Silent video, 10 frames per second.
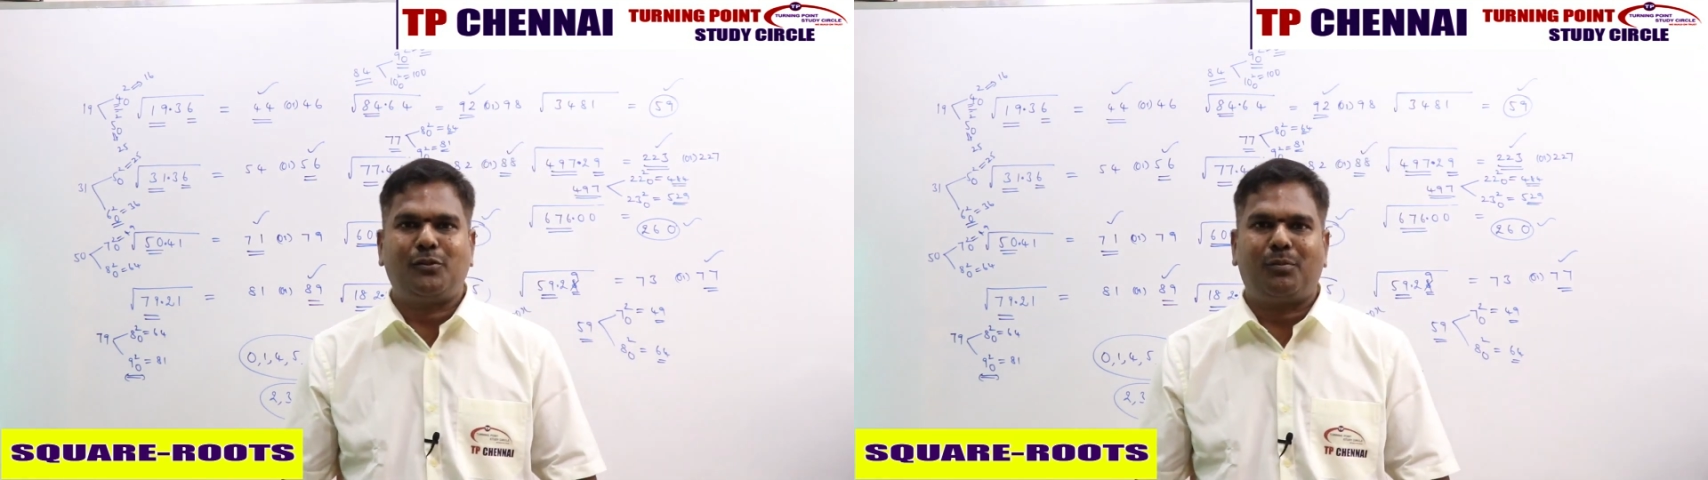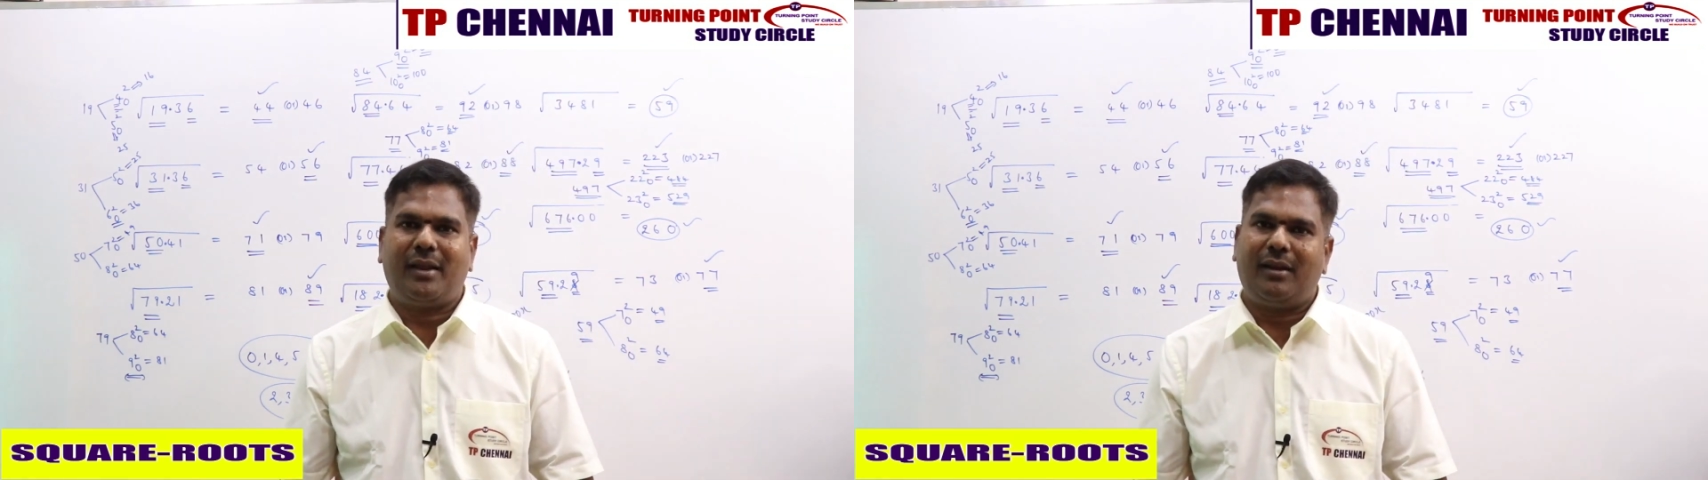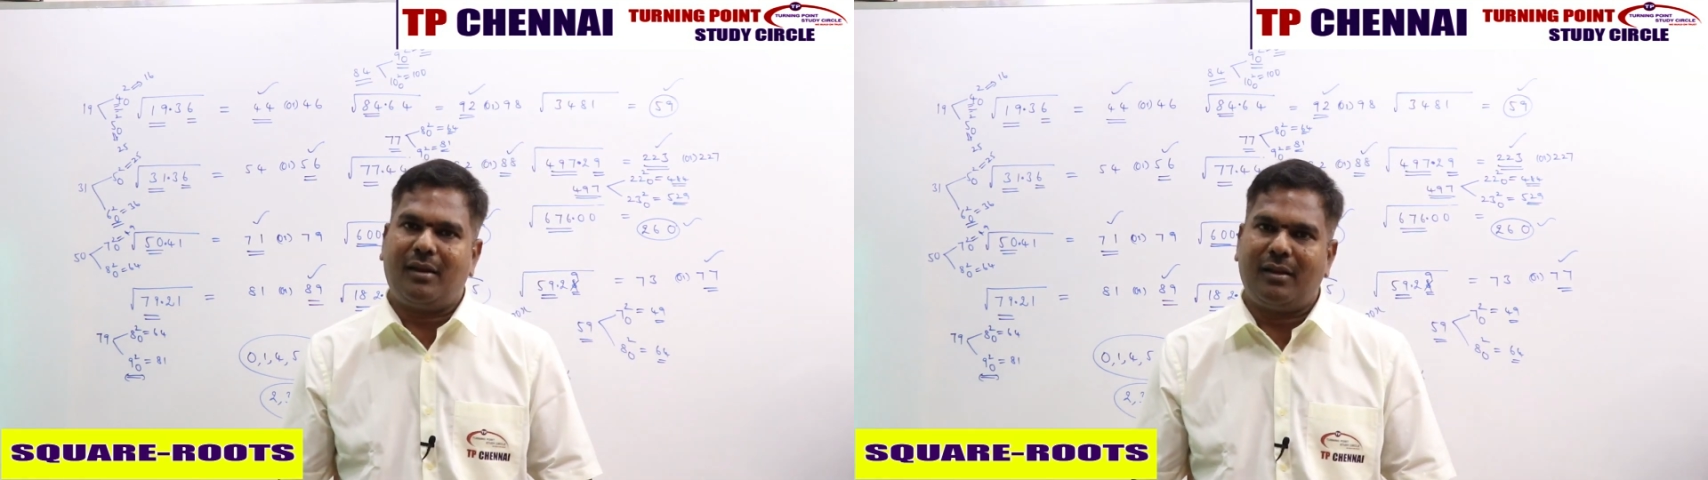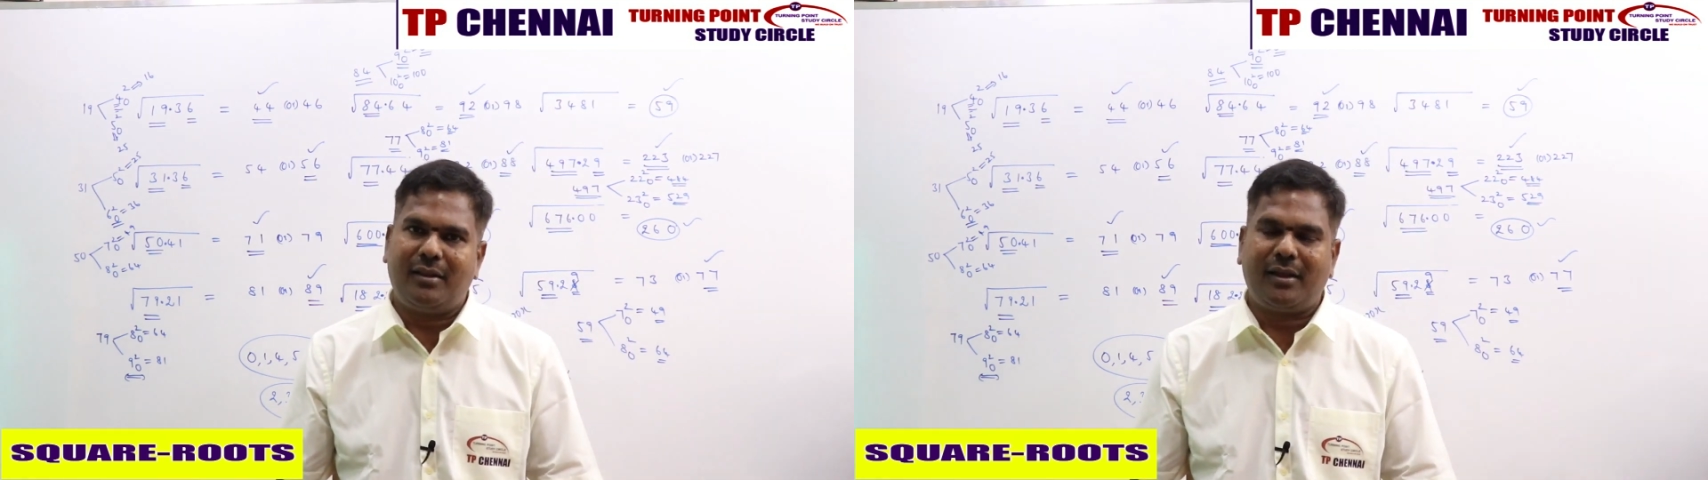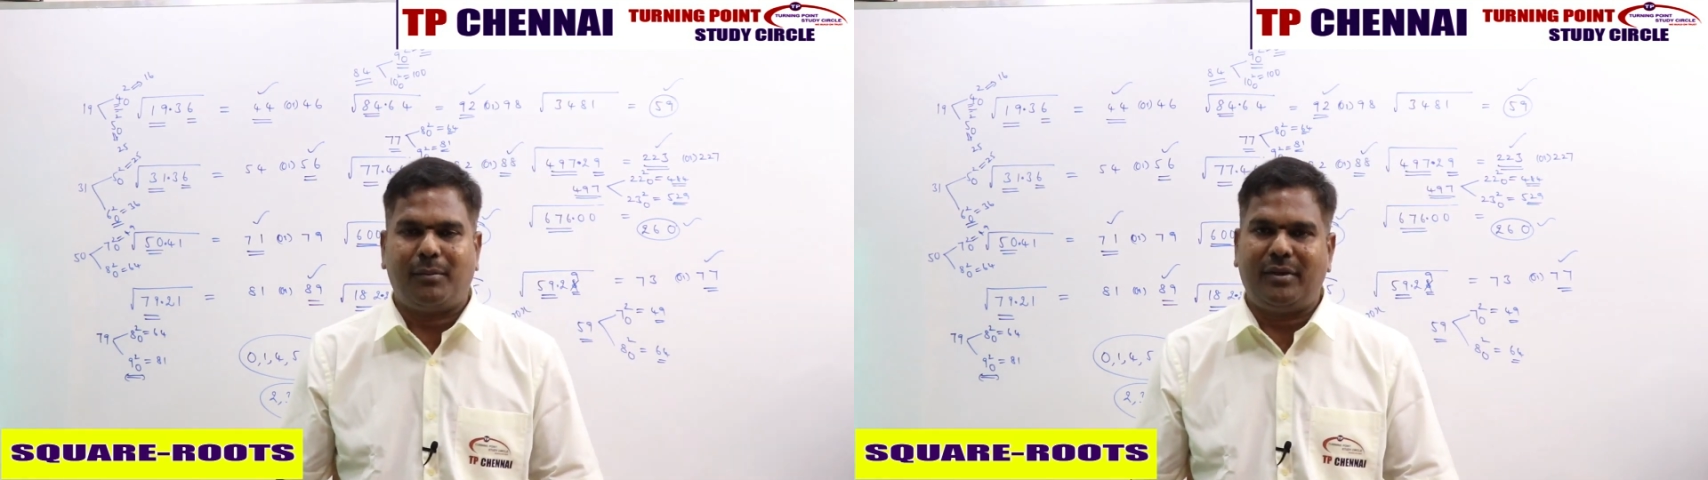explain
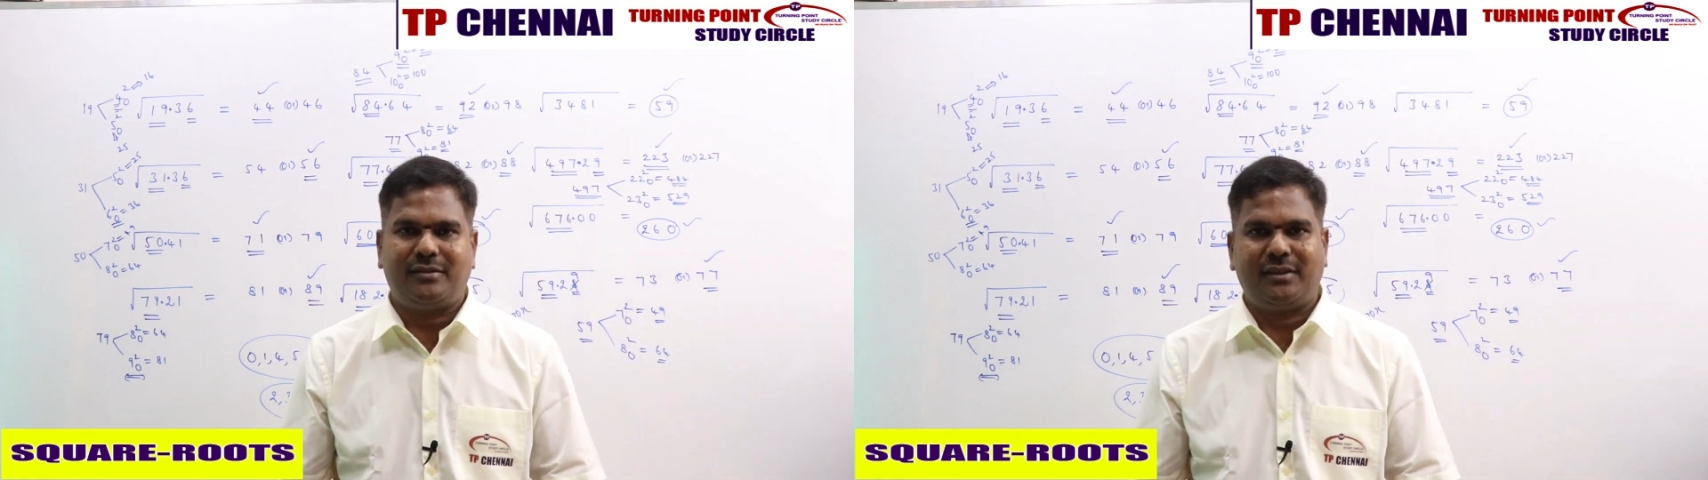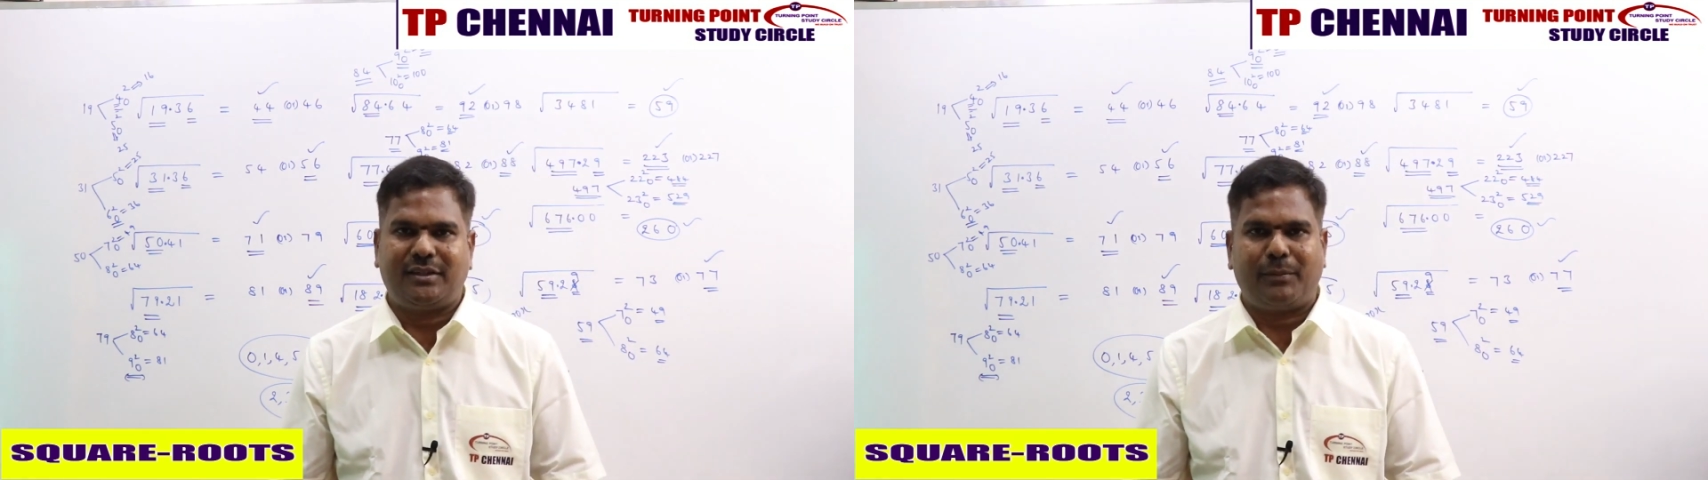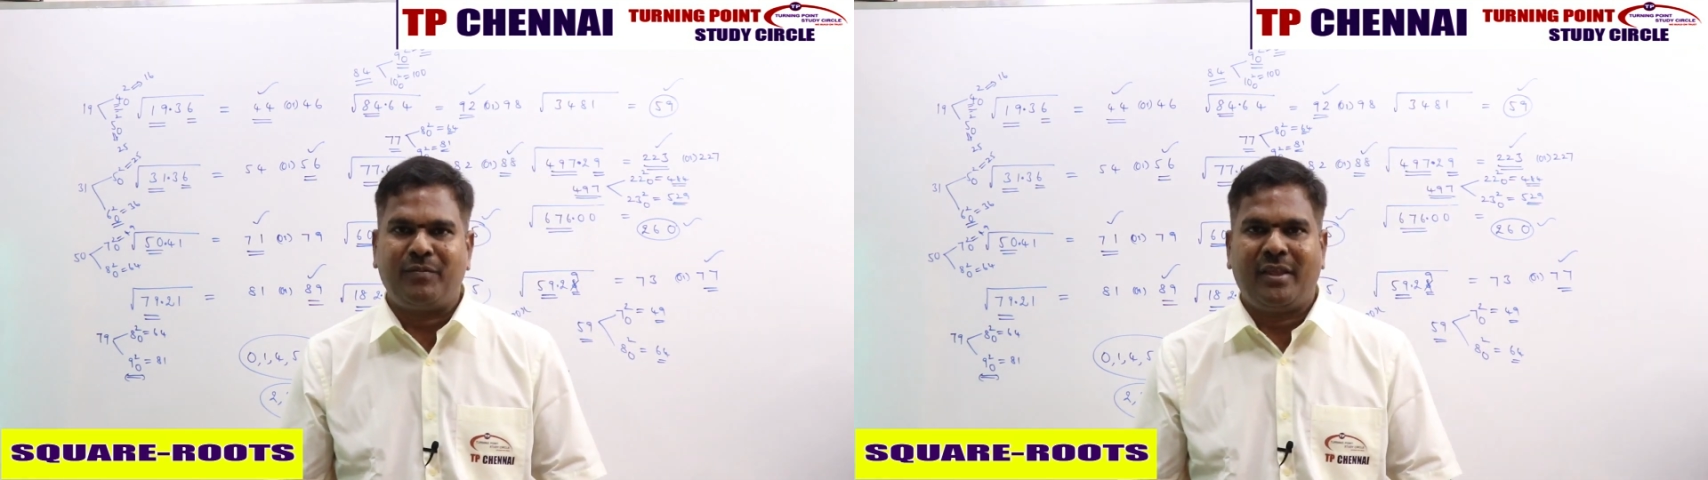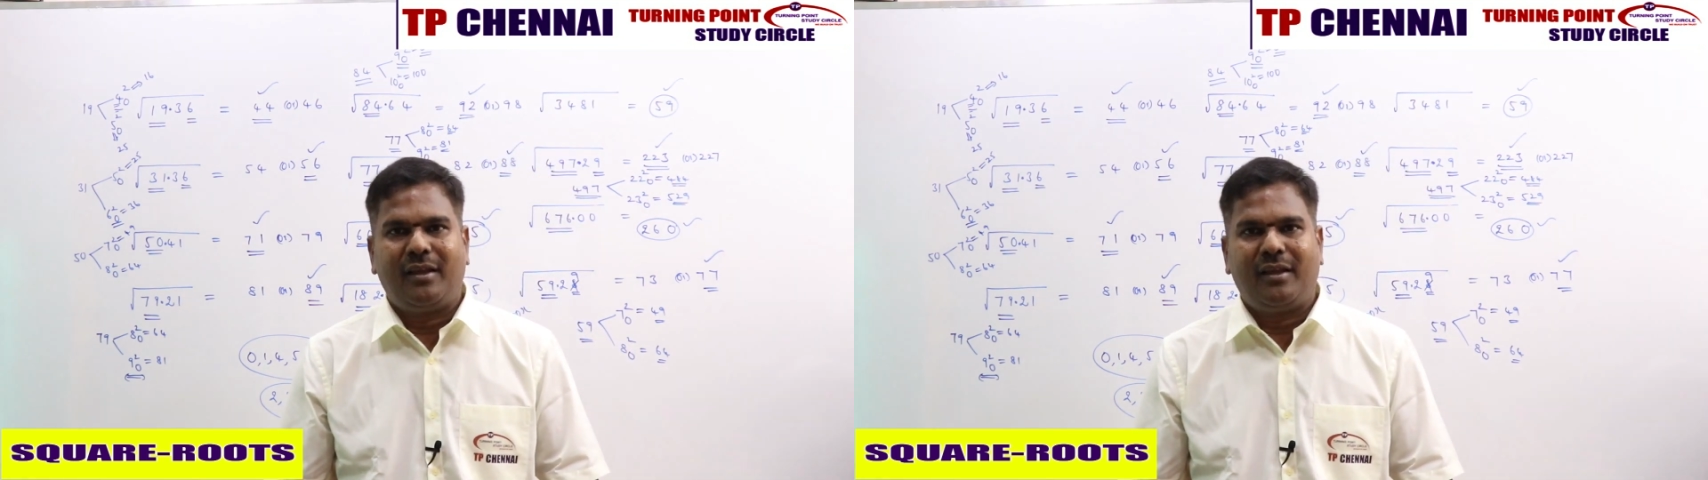in the comment section.